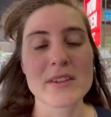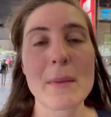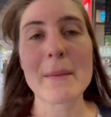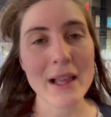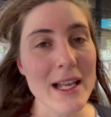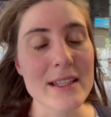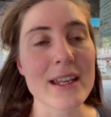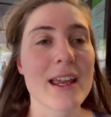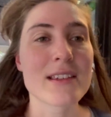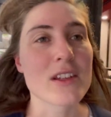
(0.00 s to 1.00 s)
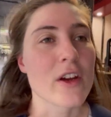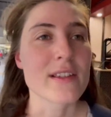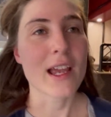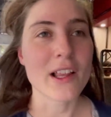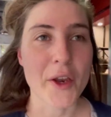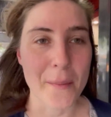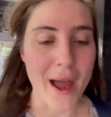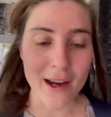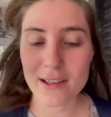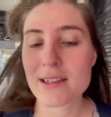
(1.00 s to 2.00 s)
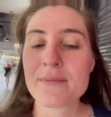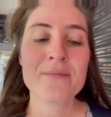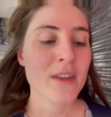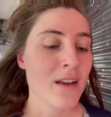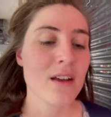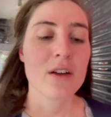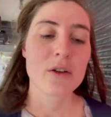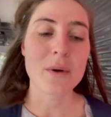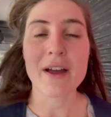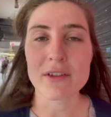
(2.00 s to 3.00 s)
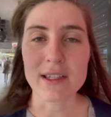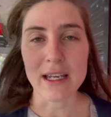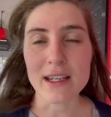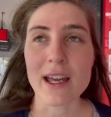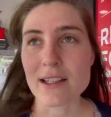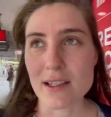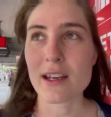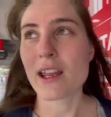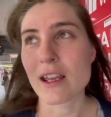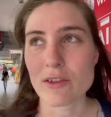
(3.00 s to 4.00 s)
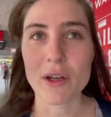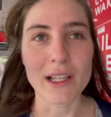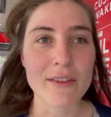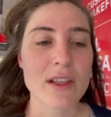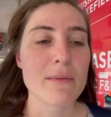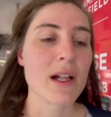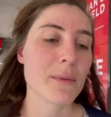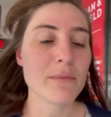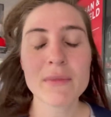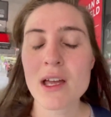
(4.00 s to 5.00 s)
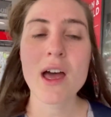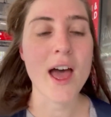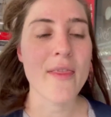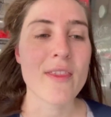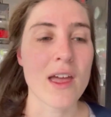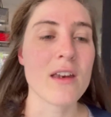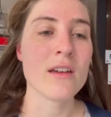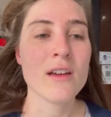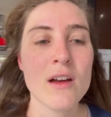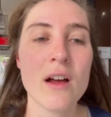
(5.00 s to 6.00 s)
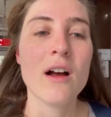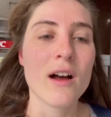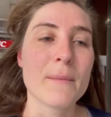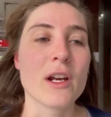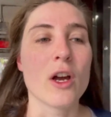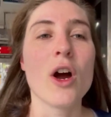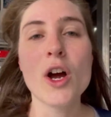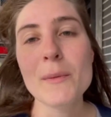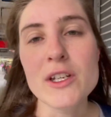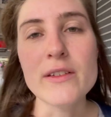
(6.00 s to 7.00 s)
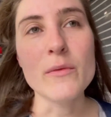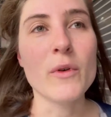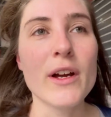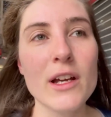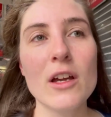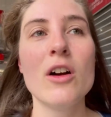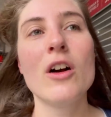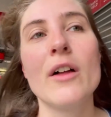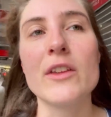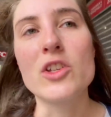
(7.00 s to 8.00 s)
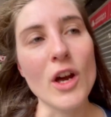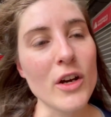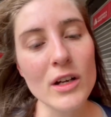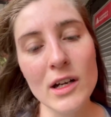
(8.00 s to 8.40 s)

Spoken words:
my plan today is to go say hello to Max, who I haven't seen yet, and even though he lives in Melbourne, and then I'm going to go home and do some work on the show.